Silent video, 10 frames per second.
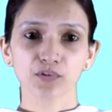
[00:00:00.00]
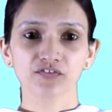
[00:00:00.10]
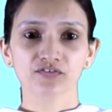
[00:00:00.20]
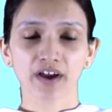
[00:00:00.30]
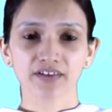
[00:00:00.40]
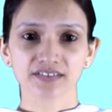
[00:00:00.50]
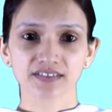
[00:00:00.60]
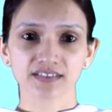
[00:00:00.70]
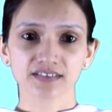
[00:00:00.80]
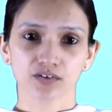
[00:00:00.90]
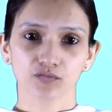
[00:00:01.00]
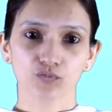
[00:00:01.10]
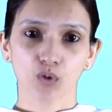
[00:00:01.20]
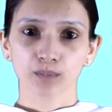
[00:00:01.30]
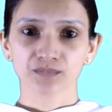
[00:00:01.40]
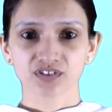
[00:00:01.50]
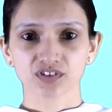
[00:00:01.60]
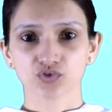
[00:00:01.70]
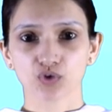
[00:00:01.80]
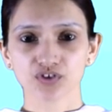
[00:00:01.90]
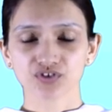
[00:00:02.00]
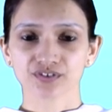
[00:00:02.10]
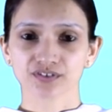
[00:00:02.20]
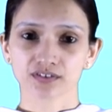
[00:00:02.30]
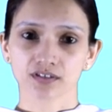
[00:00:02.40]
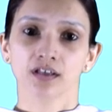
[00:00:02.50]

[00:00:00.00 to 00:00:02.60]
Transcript: of viruses, worms, trojans